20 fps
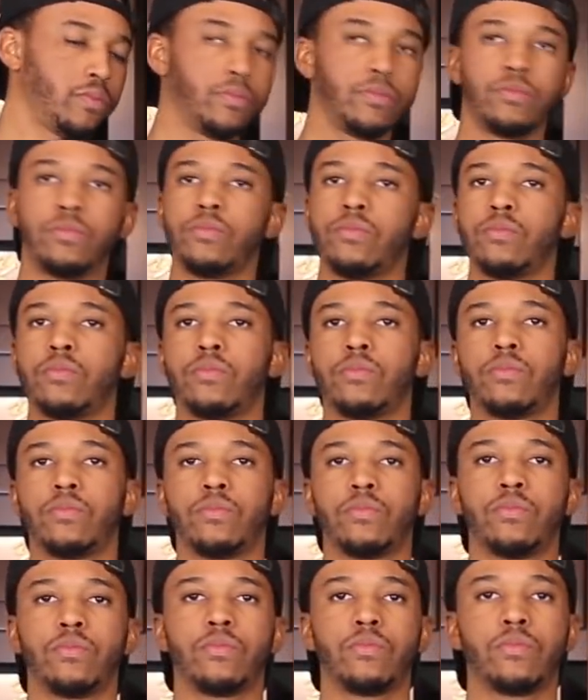
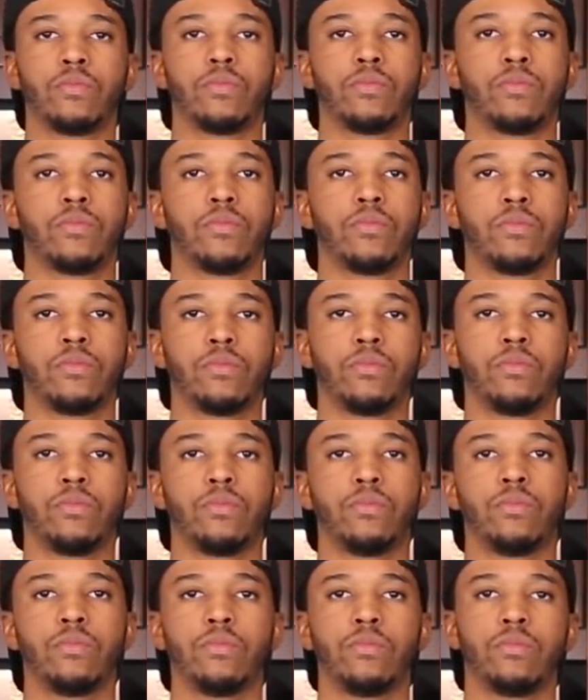
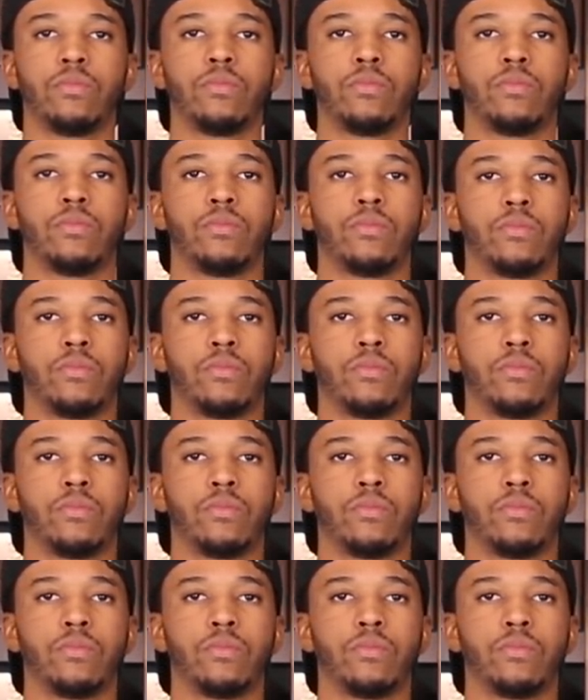(silent)